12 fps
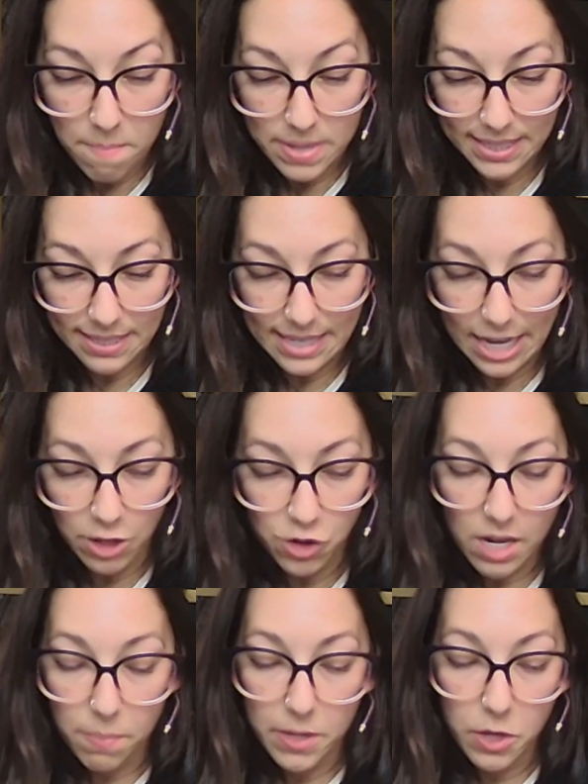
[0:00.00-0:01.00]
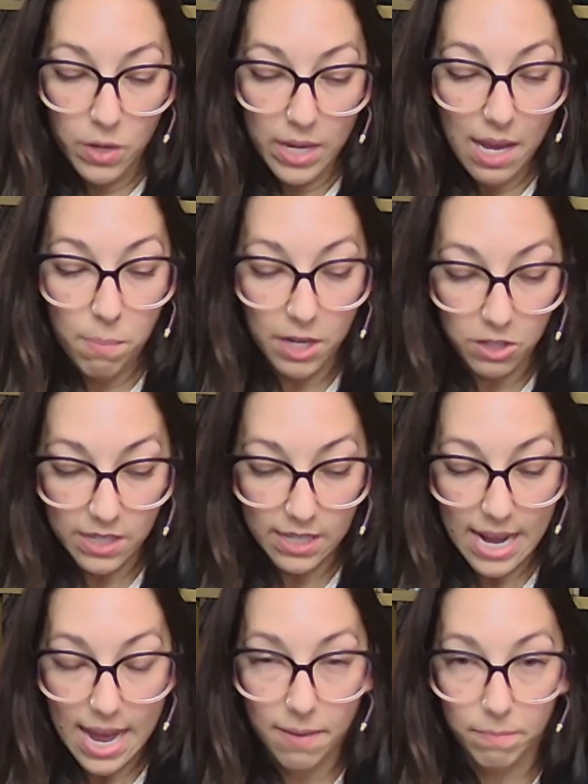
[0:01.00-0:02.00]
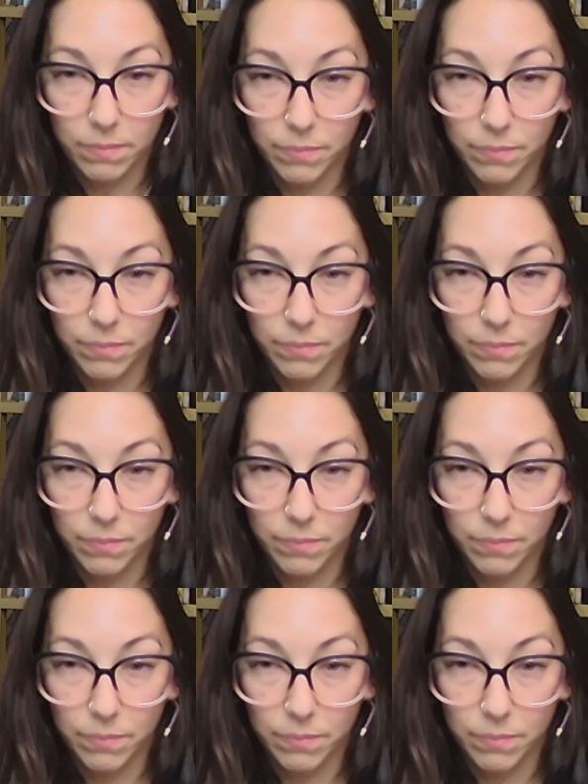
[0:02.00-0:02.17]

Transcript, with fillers: business-like gentleman who came here today.